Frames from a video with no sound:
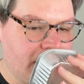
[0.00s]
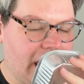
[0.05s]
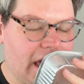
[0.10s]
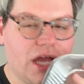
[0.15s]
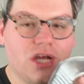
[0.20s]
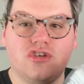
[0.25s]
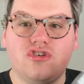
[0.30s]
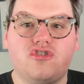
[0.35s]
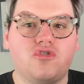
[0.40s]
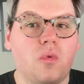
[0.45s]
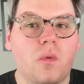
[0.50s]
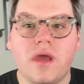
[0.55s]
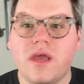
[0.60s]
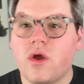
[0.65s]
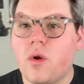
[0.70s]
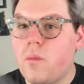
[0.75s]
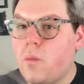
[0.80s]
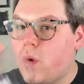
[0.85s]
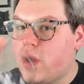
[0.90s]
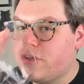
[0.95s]
enjoying
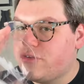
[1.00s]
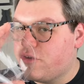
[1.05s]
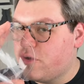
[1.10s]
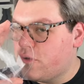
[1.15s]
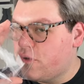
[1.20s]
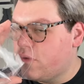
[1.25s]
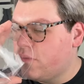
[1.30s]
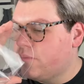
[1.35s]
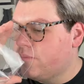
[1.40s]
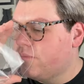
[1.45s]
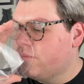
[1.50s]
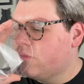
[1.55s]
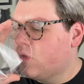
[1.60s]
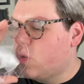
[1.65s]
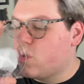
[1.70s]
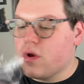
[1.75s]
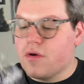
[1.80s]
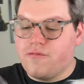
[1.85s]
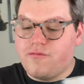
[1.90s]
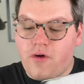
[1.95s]
a winter
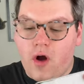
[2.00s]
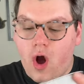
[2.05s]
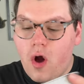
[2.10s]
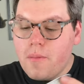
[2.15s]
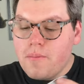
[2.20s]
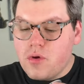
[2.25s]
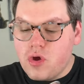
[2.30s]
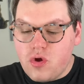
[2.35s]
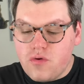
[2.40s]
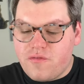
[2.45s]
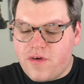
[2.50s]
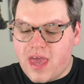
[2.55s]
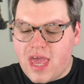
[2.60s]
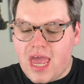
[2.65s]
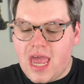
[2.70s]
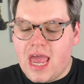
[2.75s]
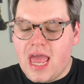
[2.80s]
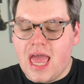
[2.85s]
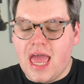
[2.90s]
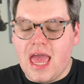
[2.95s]
or a fall
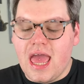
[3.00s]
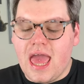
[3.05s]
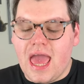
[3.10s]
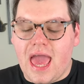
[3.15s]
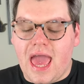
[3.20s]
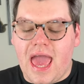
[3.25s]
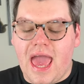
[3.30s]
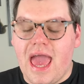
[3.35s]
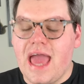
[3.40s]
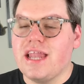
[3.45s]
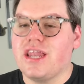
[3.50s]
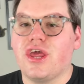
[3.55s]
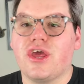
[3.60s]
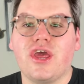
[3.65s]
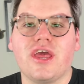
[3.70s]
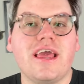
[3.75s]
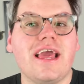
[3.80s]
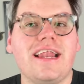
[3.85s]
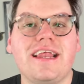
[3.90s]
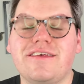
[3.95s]
movie and
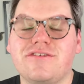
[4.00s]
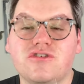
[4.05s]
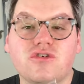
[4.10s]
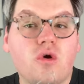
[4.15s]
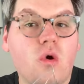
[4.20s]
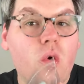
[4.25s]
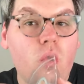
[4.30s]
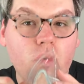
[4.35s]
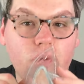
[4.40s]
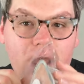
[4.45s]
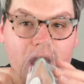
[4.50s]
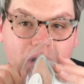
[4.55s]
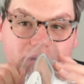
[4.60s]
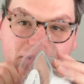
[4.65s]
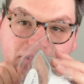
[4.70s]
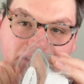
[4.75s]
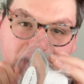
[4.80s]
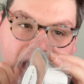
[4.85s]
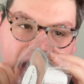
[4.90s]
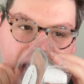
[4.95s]
it is cold
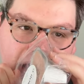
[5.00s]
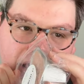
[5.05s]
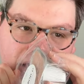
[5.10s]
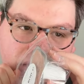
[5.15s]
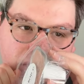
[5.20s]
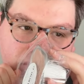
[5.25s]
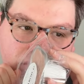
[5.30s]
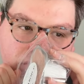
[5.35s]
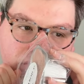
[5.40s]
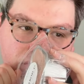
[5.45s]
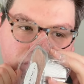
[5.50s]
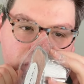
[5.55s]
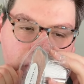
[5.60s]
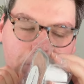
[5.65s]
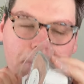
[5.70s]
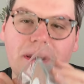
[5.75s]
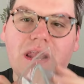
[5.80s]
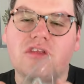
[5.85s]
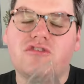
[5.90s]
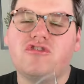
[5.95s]
outside,
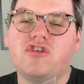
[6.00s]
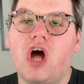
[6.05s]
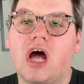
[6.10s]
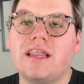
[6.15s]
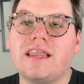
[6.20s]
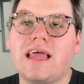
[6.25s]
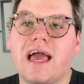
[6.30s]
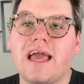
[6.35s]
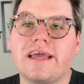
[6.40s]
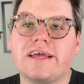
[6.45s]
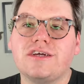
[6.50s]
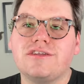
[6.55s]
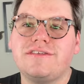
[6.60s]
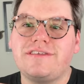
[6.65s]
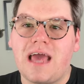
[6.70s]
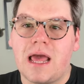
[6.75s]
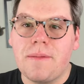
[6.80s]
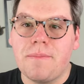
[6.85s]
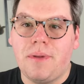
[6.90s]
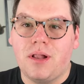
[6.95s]
but it's not like
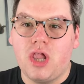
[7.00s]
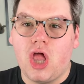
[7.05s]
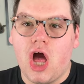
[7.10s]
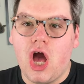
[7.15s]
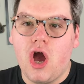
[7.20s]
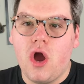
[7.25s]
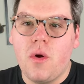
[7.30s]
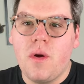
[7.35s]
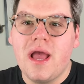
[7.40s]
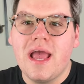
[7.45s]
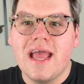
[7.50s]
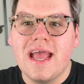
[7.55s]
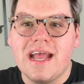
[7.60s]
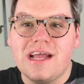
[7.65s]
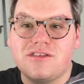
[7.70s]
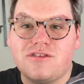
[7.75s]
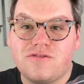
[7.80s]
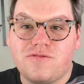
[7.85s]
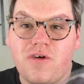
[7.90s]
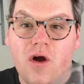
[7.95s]
10 below.
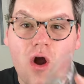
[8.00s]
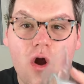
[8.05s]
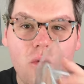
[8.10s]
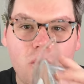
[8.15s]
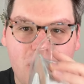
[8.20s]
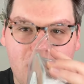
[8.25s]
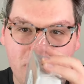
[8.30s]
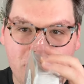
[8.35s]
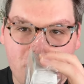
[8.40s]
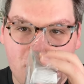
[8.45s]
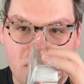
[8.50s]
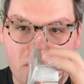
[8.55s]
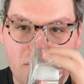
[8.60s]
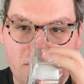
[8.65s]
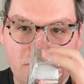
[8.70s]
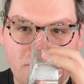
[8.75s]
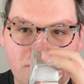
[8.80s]
It's fall weather.